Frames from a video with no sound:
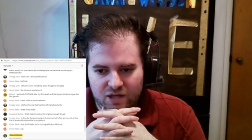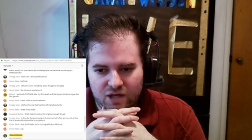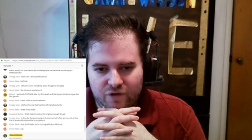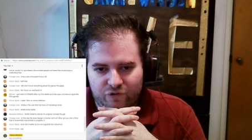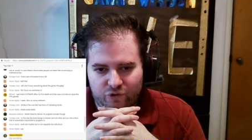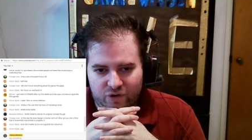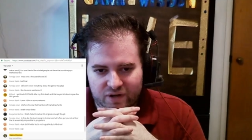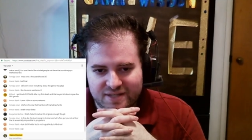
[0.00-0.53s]

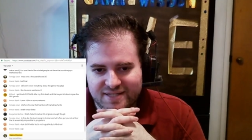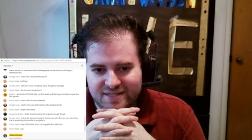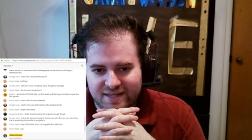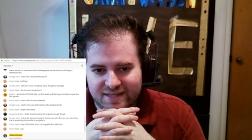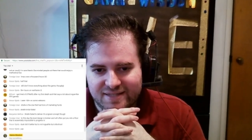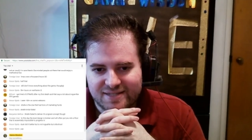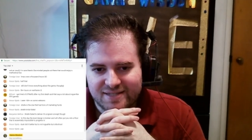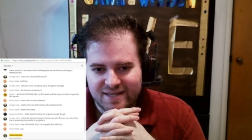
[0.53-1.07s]
for
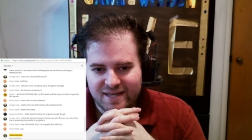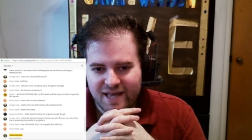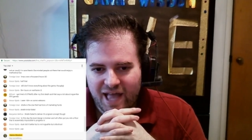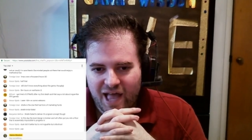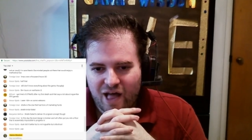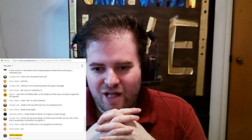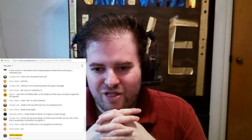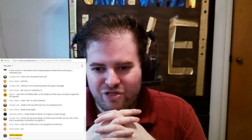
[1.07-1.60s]
instance,
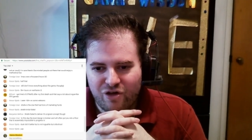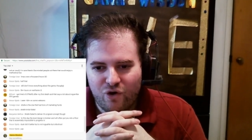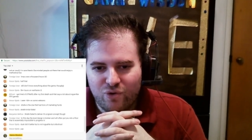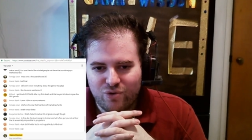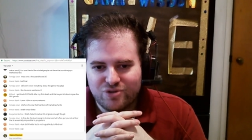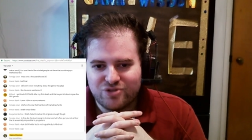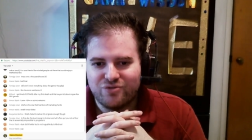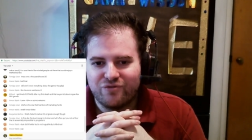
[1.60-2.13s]

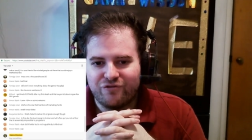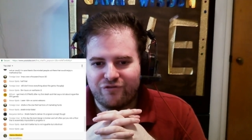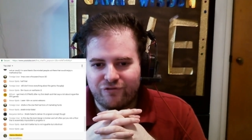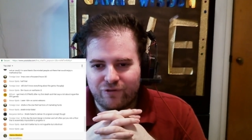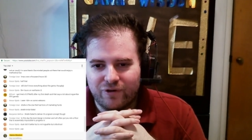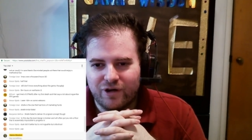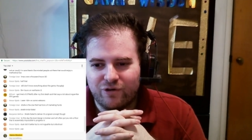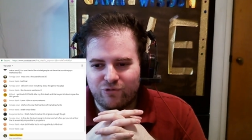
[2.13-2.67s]
those
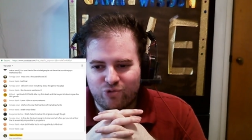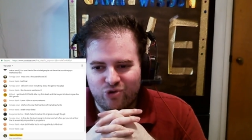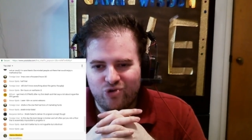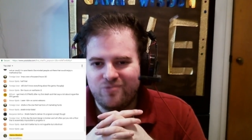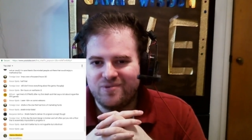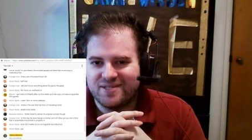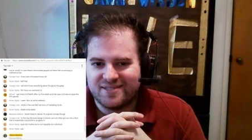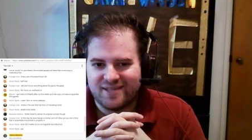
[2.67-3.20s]
uh,
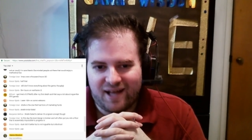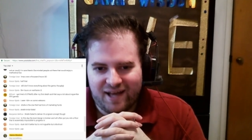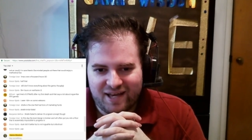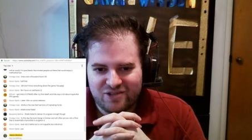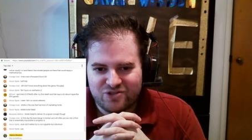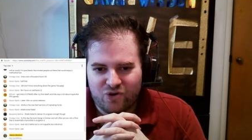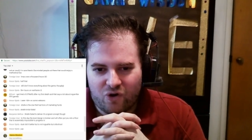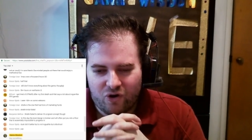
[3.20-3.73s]
room
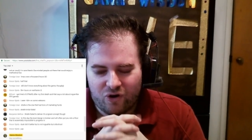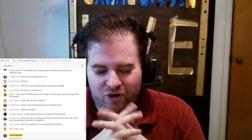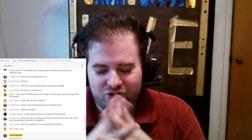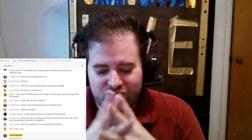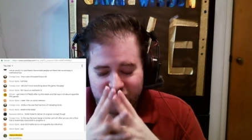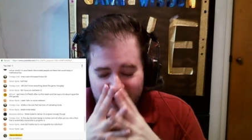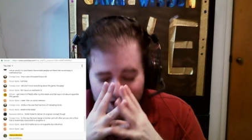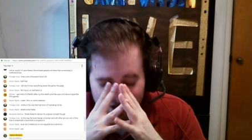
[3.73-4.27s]
designs are
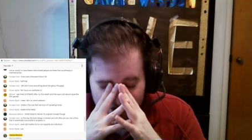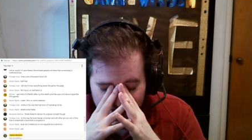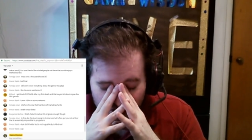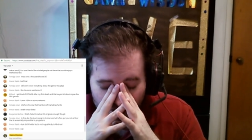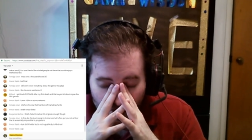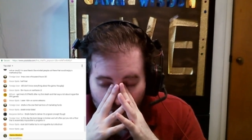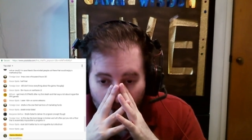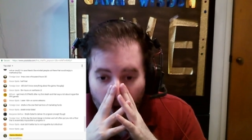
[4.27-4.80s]
just
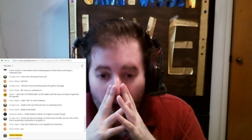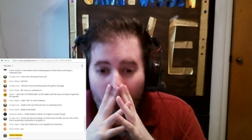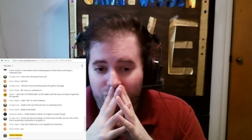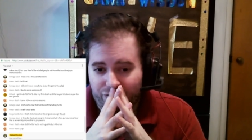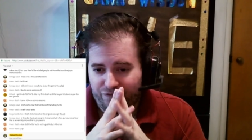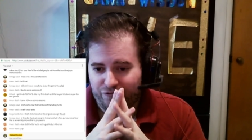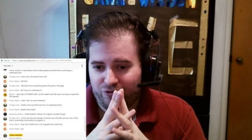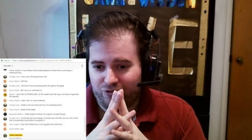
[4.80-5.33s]

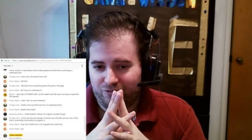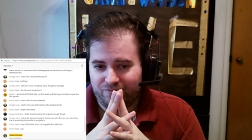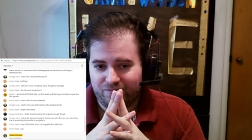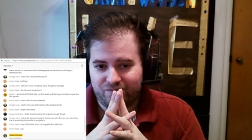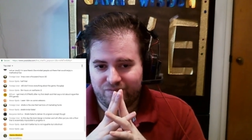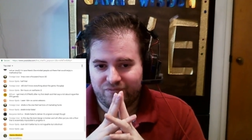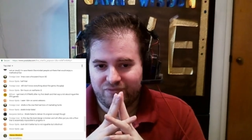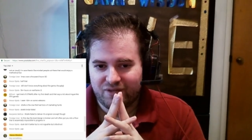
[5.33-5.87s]
awful.
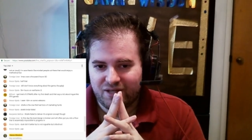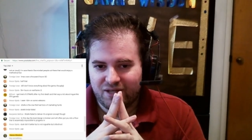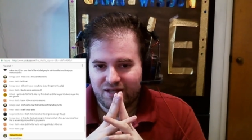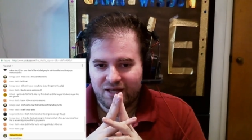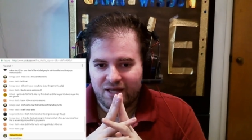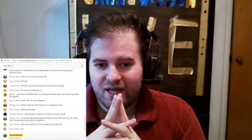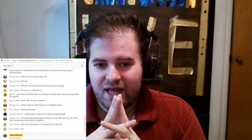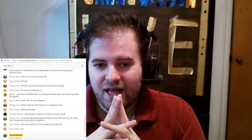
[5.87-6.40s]

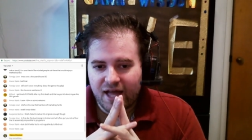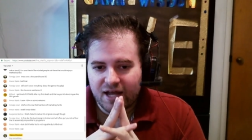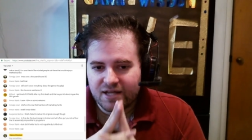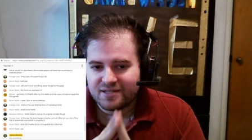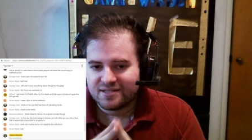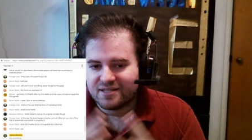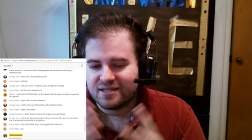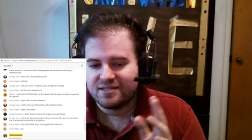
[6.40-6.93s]
And
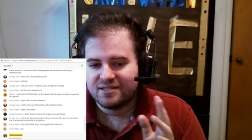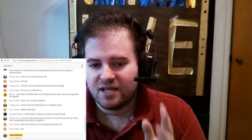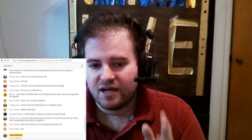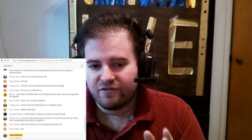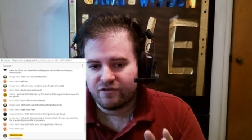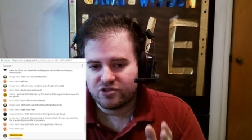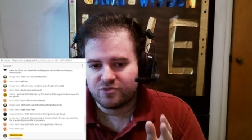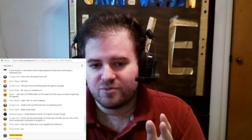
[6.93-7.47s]
it's the
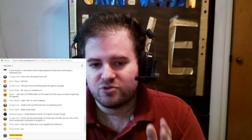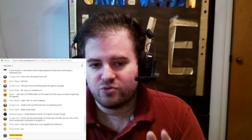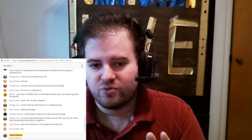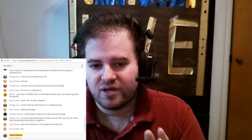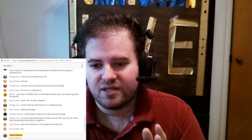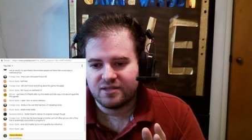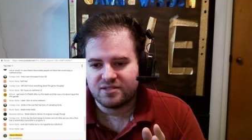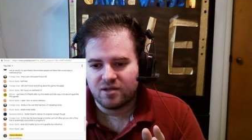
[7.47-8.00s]
difference
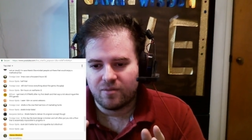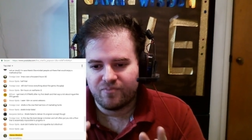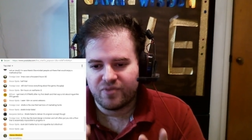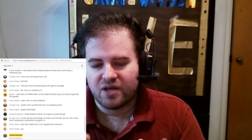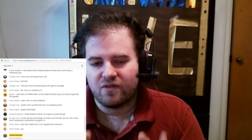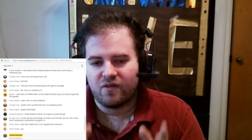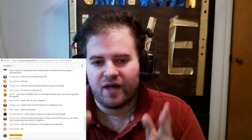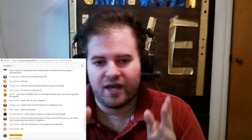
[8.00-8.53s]
between
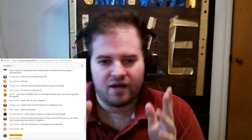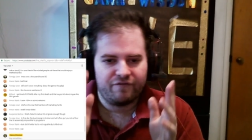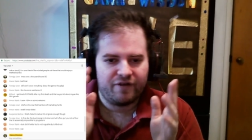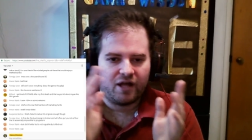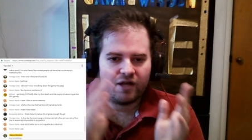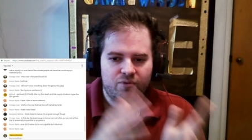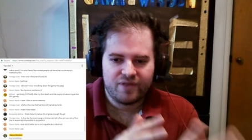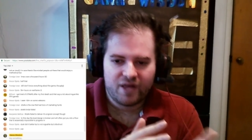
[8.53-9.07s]
something like A
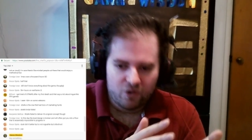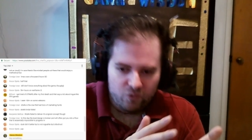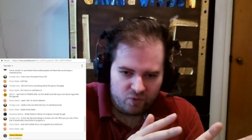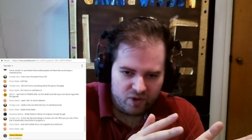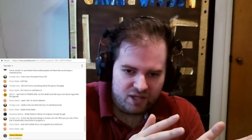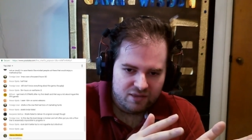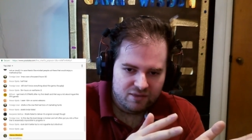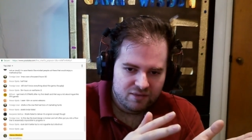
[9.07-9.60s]
Valley Without
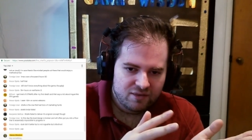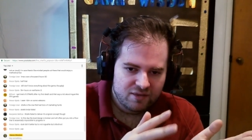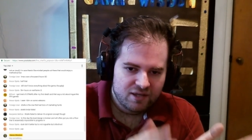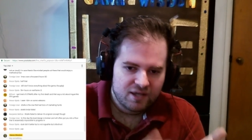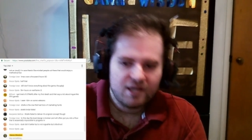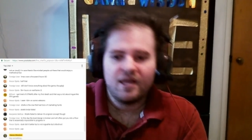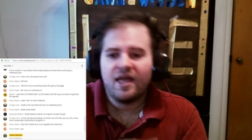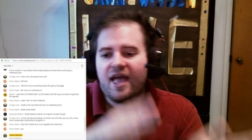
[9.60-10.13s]
Wind
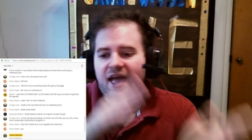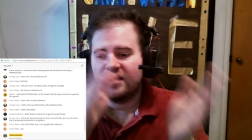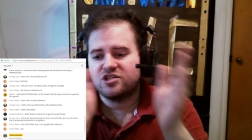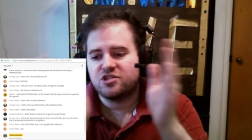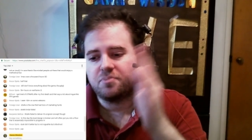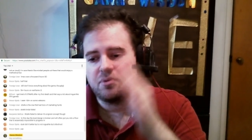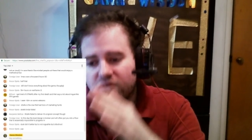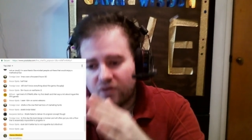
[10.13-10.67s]
and
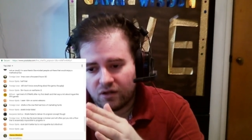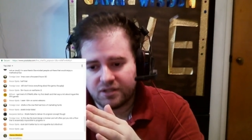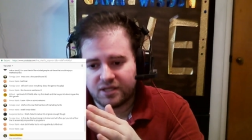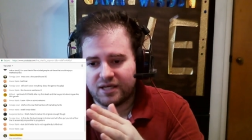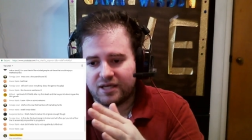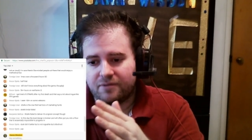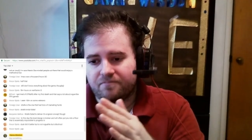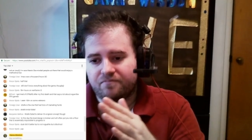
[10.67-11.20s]
Spelunky.